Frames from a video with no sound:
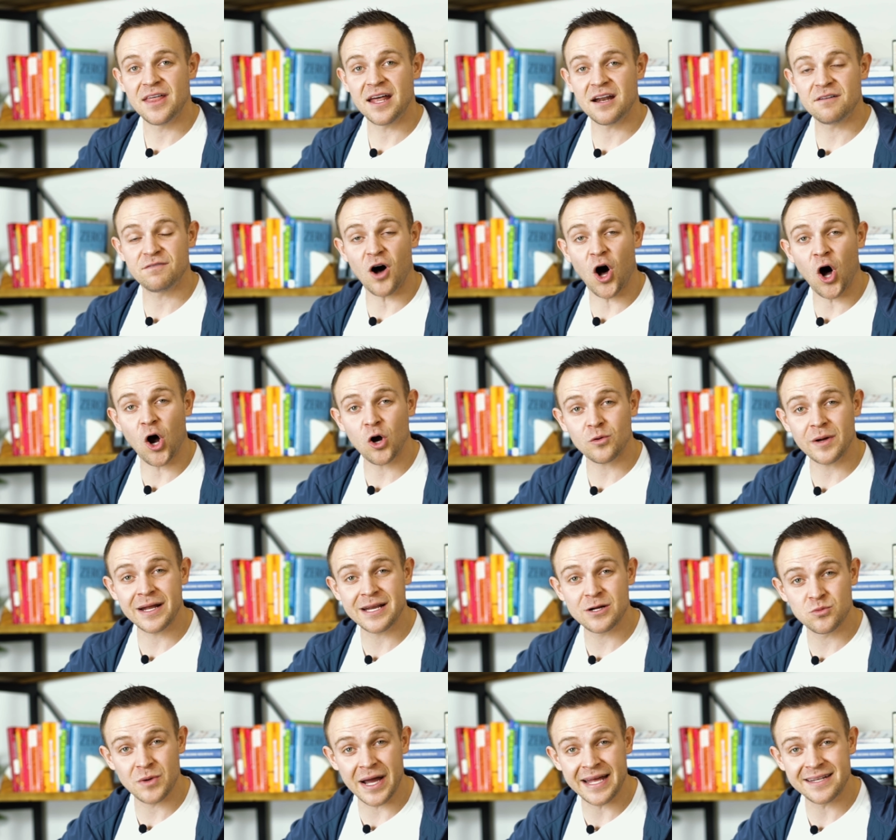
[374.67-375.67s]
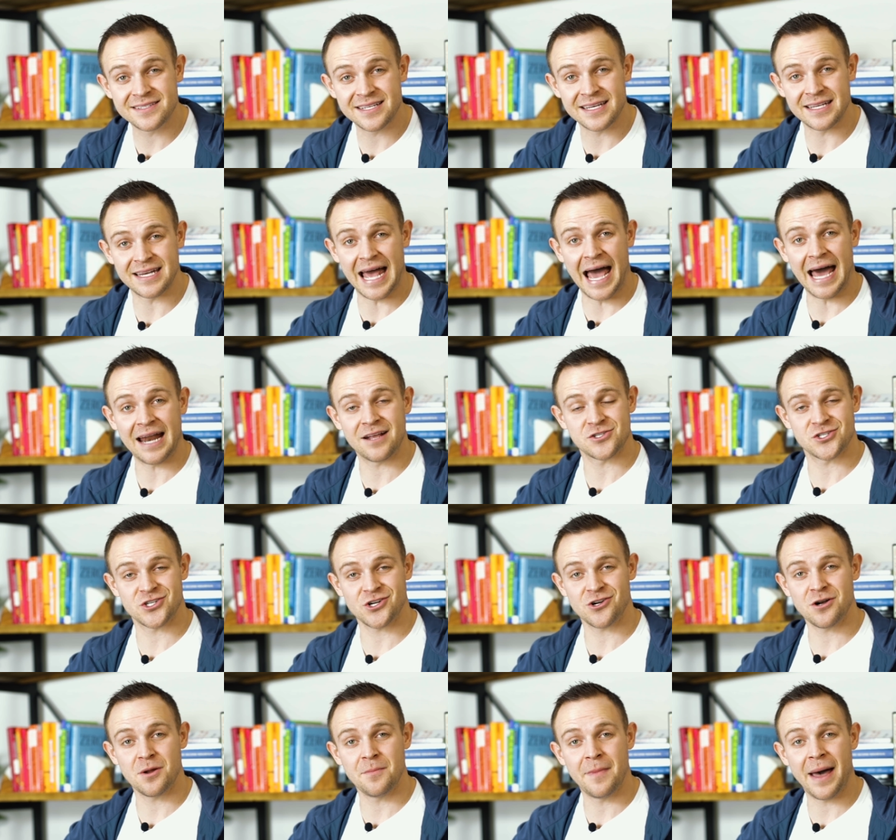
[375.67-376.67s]
that have already rented at a
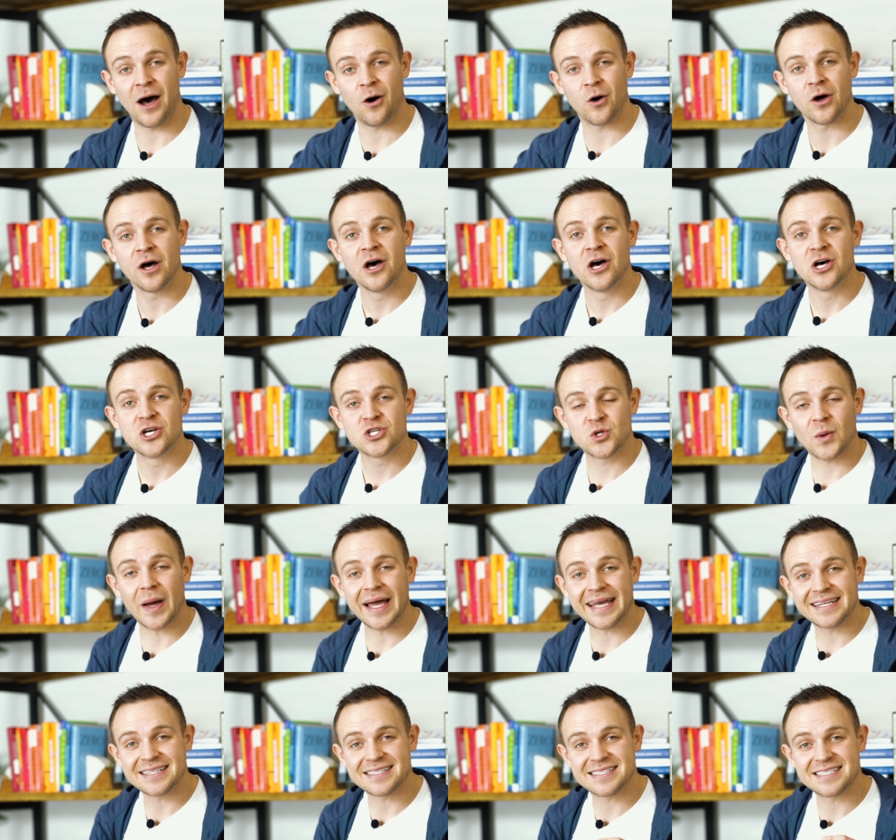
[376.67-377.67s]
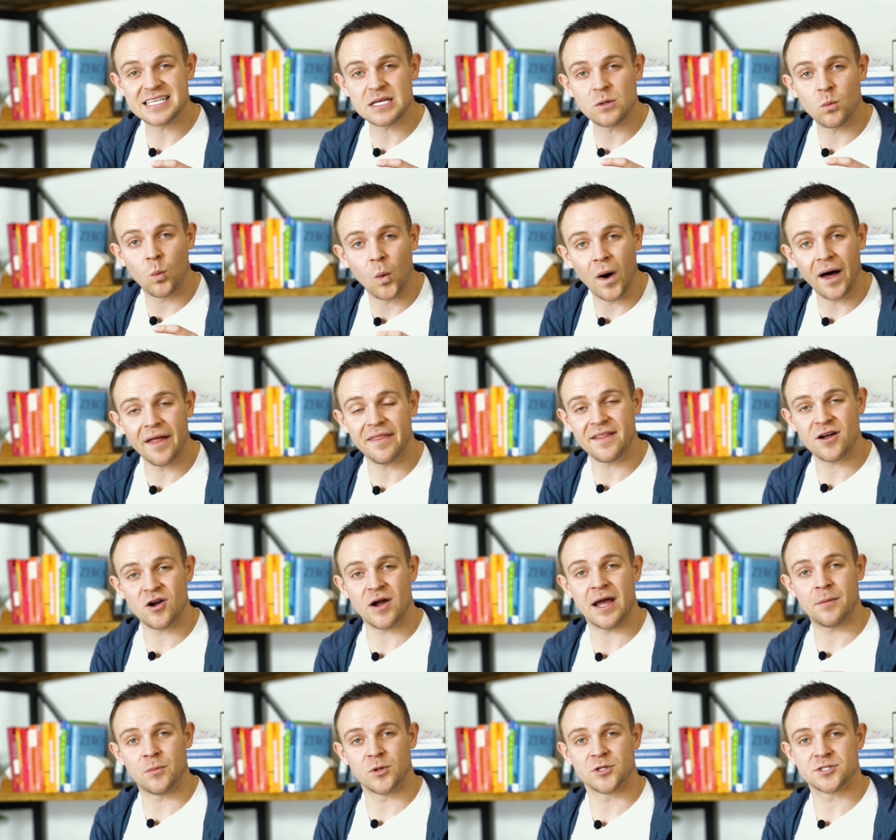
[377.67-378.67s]
certain amount so I can see what
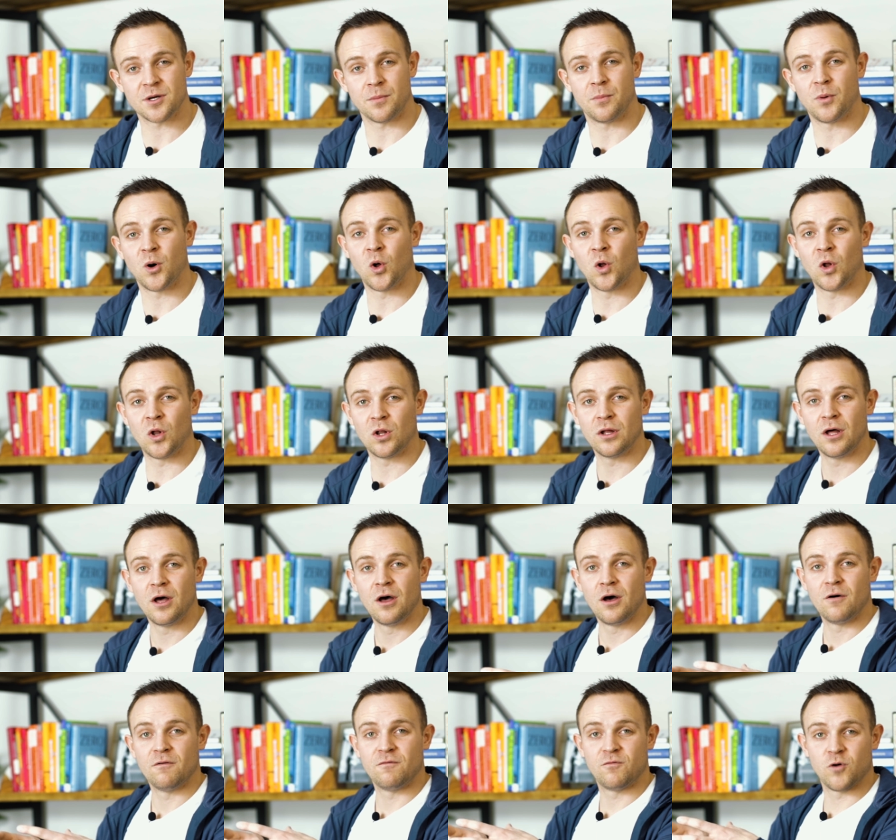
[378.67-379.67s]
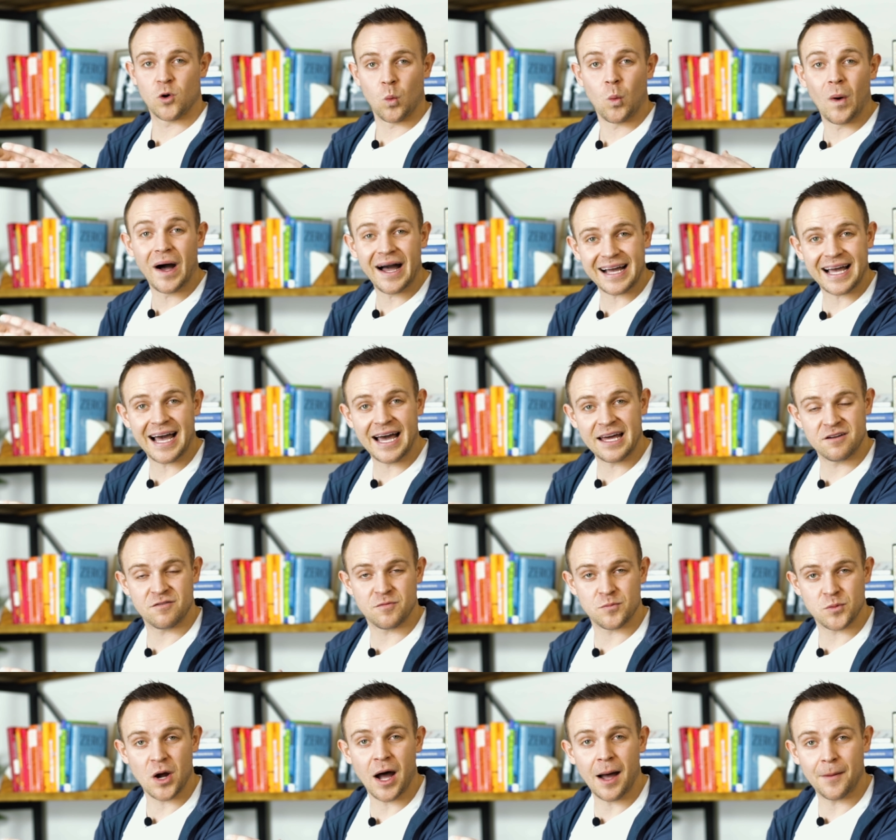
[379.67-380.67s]
they're able to pull for what kind
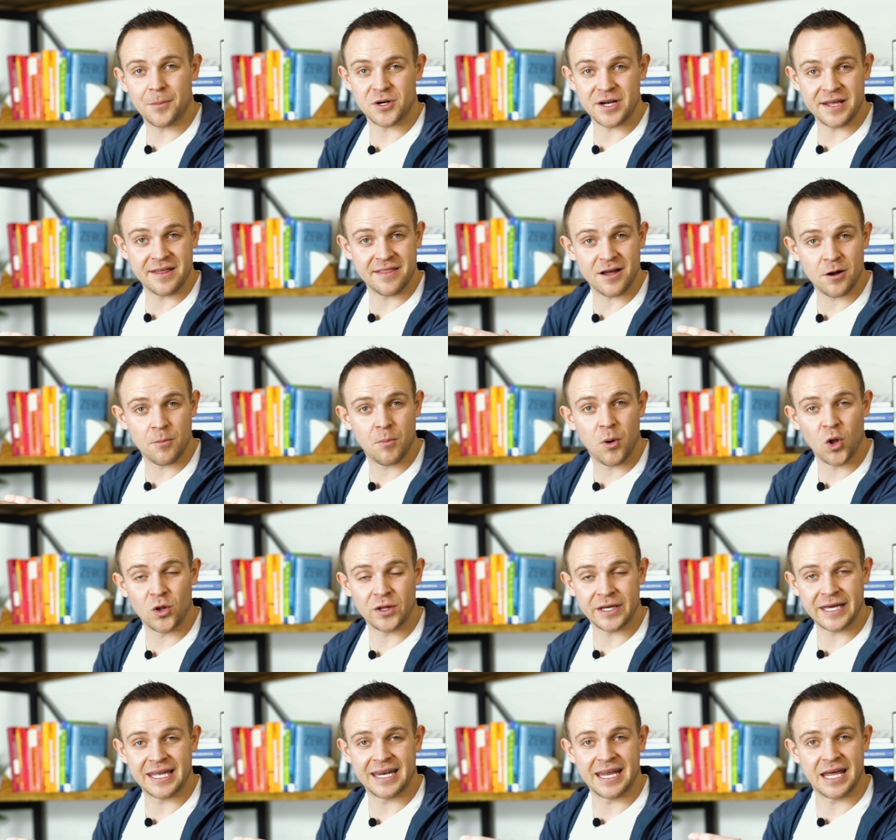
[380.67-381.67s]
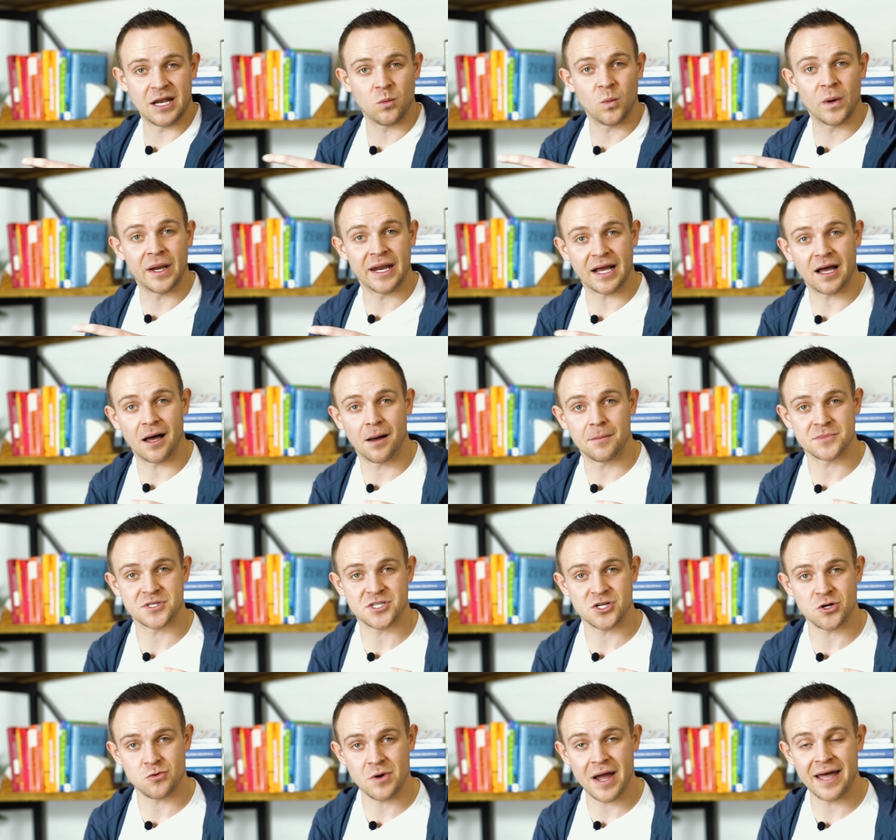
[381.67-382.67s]
of property they're pulling it in when it comes to